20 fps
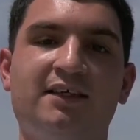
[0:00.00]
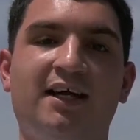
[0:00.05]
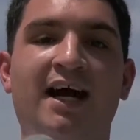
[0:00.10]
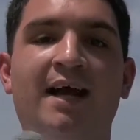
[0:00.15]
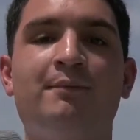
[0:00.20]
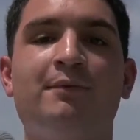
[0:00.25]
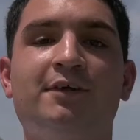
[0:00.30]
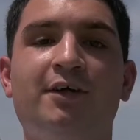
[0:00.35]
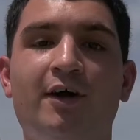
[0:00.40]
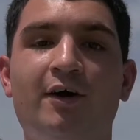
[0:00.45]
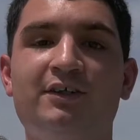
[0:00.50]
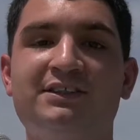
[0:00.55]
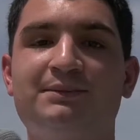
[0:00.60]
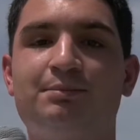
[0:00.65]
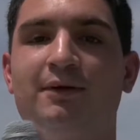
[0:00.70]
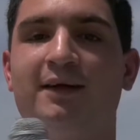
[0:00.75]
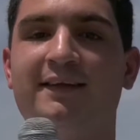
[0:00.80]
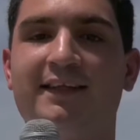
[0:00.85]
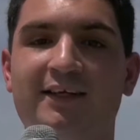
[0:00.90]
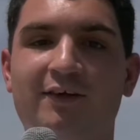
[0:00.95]
I'm your host,
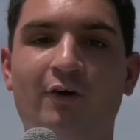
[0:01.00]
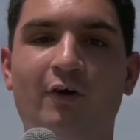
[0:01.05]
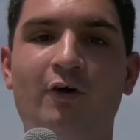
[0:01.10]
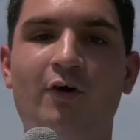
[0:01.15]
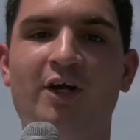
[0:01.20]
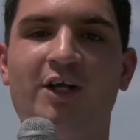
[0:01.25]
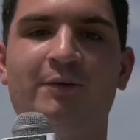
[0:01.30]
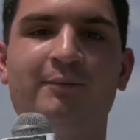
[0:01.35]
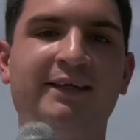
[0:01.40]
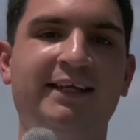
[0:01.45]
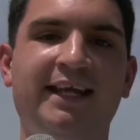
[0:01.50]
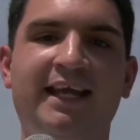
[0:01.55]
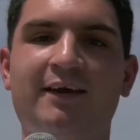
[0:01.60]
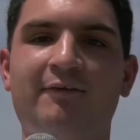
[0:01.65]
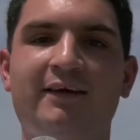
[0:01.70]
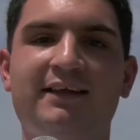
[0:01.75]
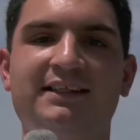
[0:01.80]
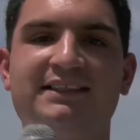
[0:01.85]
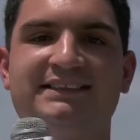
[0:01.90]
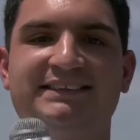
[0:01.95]
Bradley Cole, and we can't
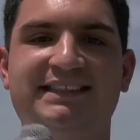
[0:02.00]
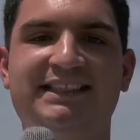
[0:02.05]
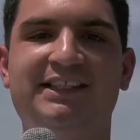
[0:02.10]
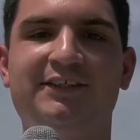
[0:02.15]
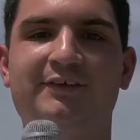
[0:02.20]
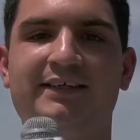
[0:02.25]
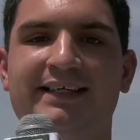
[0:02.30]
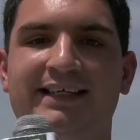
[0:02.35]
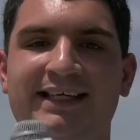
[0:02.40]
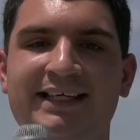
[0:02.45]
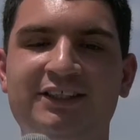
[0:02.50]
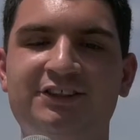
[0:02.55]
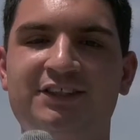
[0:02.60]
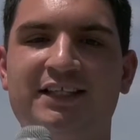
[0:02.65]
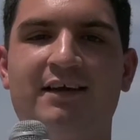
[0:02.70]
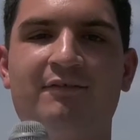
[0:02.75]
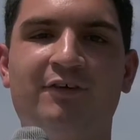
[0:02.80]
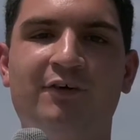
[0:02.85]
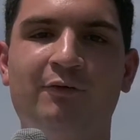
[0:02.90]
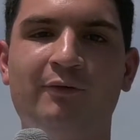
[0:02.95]
wait to see you each and
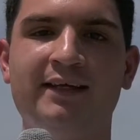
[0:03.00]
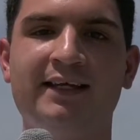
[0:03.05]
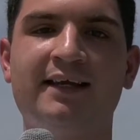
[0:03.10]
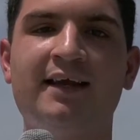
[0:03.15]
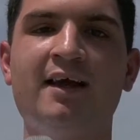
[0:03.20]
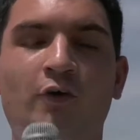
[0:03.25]
every week.